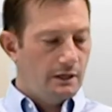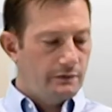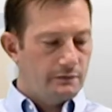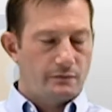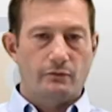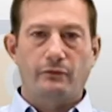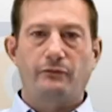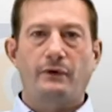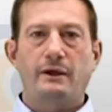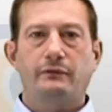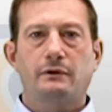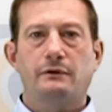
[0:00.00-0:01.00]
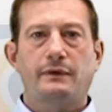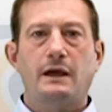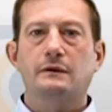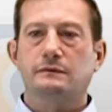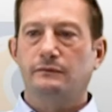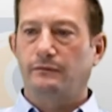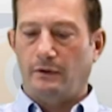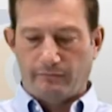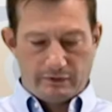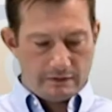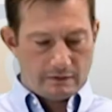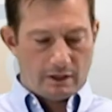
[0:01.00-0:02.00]
There's over 500,000
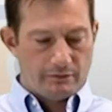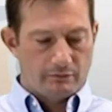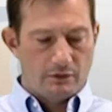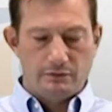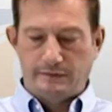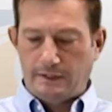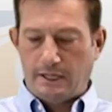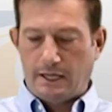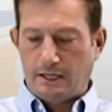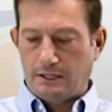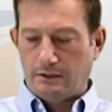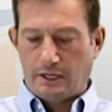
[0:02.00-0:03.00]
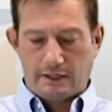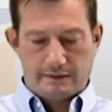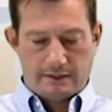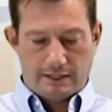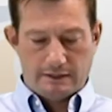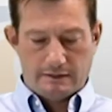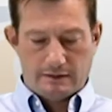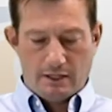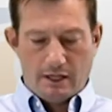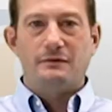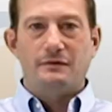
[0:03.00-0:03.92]
of these on the road today in the United States.